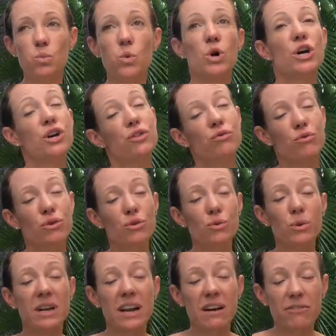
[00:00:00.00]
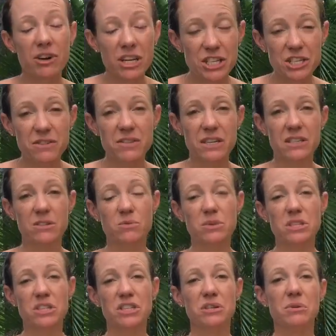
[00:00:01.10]
work through whatever each of us
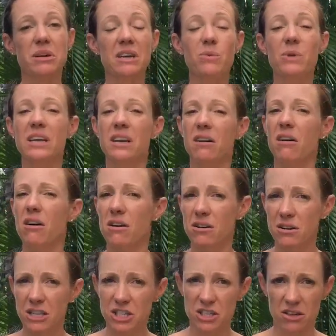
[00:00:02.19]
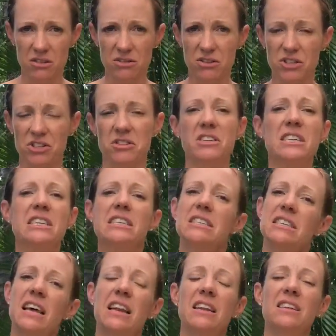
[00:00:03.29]
was doing. We can honor each other's journeys,
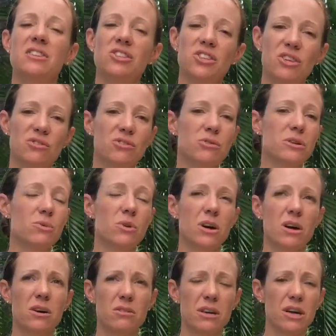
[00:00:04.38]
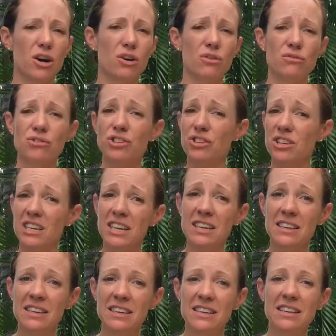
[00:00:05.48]
and in so doing, we're honoring our own journey.
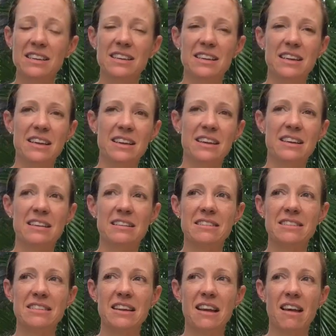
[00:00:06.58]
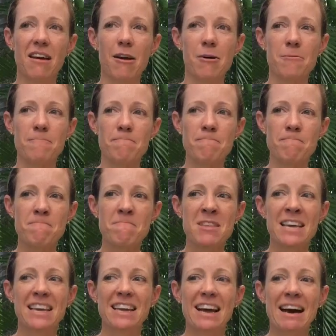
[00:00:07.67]
And
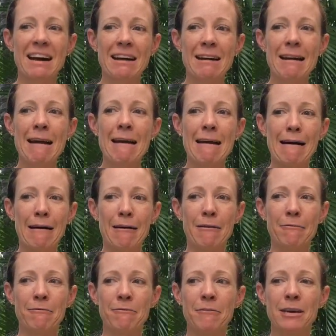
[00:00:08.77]
I have